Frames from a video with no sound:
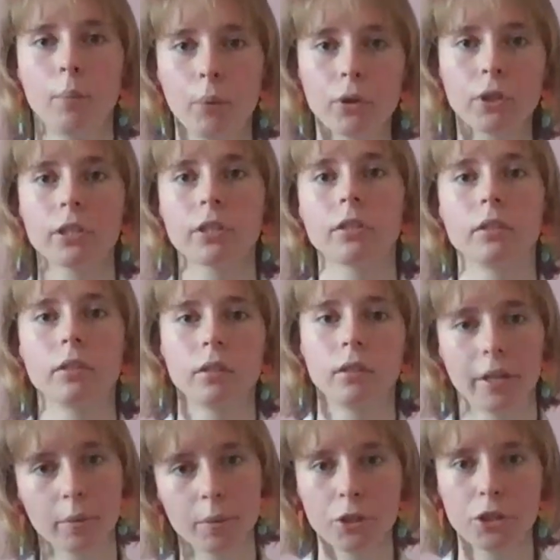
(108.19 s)
Porren.
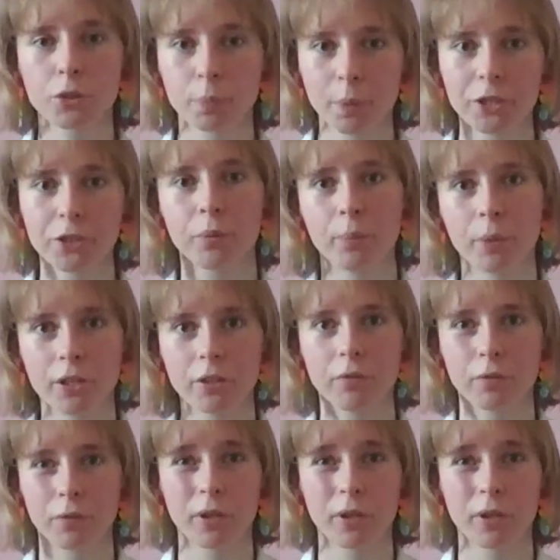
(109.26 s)
There was a special button